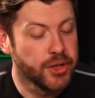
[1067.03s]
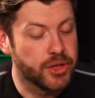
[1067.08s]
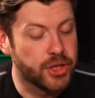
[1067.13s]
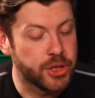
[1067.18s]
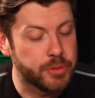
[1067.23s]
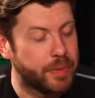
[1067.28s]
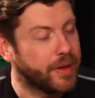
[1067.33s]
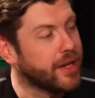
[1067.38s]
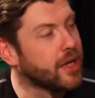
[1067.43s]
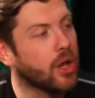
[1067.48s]

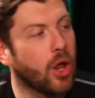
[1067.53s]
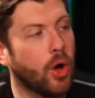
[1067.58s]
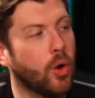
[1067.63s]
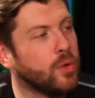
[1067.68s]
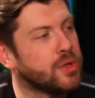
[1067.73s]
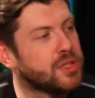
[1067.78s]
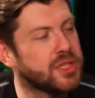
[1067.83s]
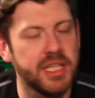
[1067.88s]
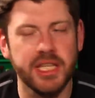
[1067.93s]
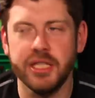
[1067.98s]
There's been
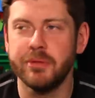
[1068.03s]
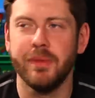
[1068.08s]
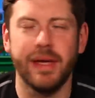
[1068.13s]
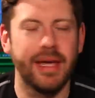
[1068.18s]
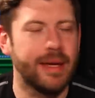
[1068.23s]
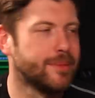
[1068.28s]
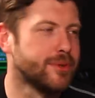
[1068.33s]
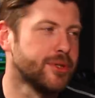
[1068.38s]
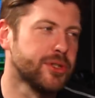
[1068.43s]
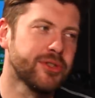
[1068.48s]
loads of these
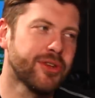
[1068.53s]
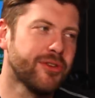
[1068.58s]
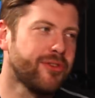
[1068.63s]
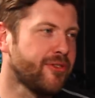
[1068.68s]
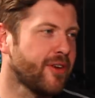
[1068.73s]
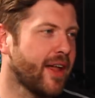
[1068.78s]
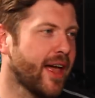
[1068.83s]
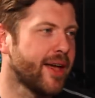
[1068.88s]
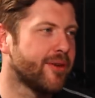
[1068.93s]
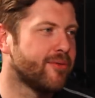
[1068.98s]
memes and stuff
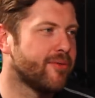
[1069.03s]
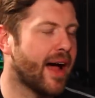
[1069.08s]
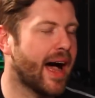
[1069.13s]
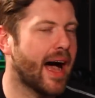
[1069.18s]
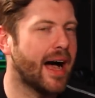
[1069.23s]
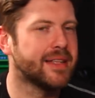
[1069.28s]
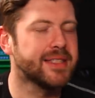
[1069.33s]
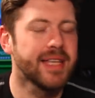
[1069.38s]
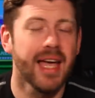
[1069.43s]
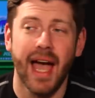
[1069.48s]
flying
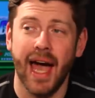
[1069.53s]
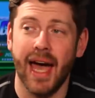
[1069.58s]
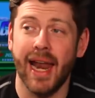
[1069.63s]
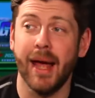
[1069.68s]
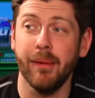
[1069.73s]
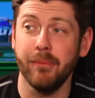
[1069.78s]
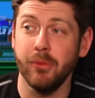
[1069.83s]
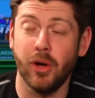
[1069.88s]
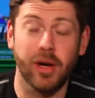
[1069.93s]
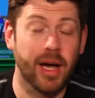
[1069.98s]
around, and
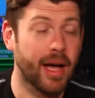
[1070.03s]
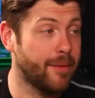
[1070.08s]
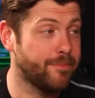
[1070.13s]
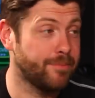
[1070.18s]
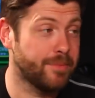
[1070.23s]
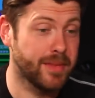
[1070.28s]
I'm look.